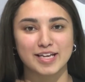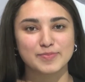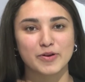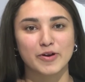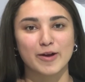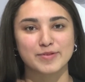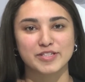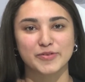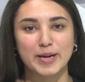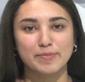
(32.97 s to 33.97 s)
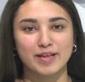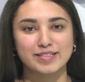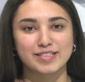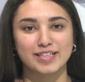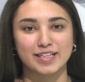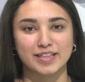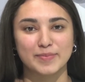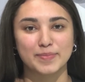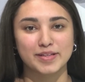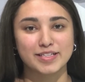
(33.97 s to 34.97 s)
ACE program is a great place to get
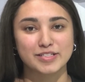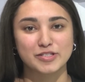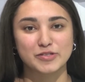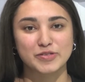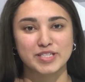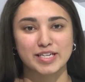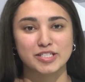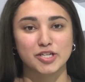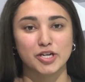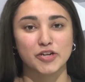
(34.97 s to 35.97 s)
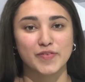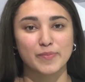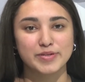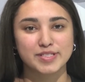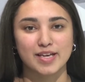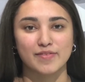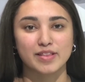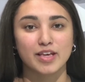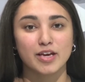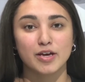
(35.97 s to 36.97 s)
them Mondays and Tuesdays, starting November
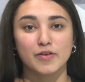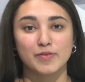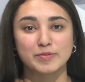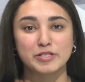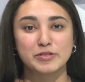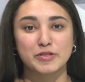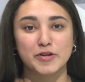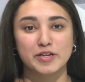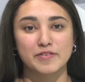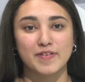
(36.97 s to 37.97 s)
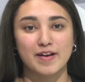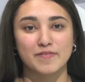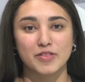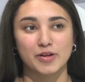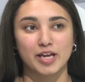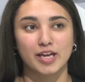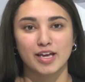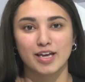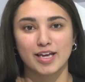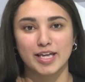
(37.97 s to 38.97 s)
7th from 2.30 to 5.30.
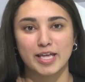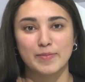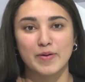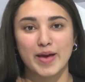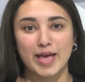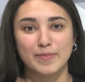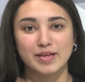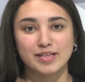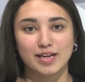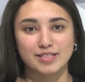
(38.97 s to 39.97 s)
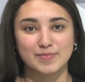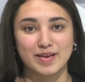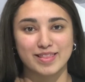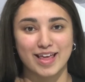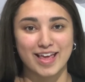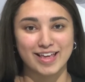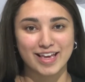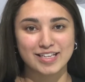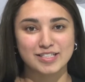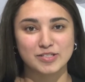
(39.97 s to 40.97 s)
Email amy.smith at
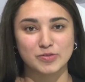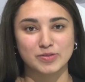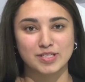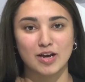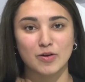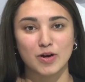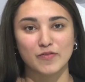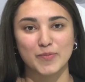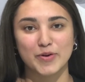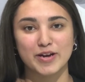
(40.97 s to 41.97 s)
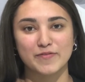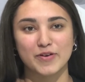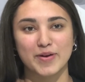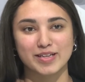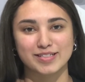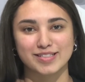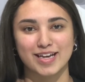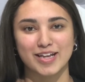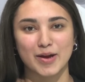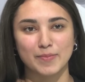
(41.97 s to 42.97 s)
nkcschools.org for more info and to
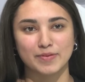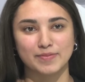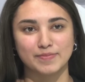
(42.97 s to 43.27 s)
sign up.